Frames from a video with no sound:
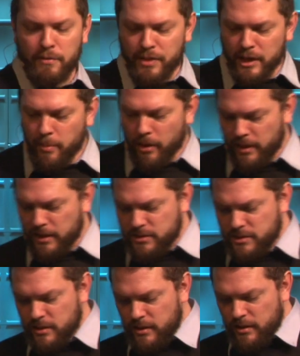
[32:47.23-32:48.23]
Think about
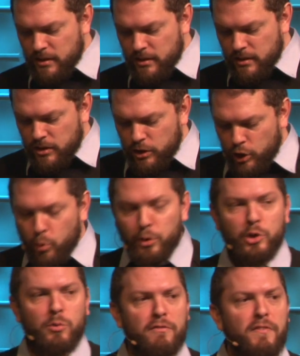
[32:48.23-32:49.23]
this. Who are
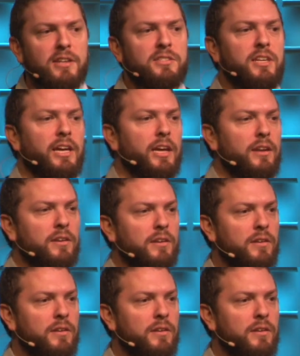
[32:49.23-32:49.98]
you investing in?